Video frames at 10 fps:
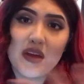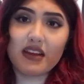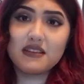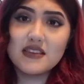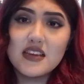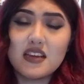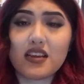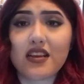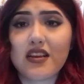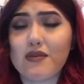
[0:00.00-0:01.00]
AIT,
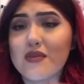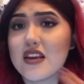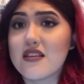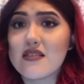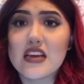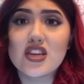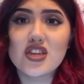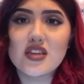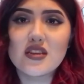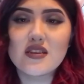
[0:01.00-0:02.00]
him getting
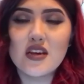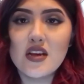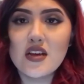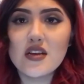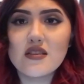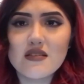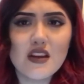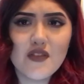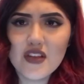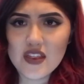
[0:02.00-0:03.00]
stationed,
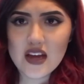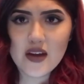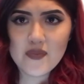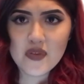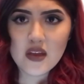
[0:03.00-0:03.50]
stuff like that.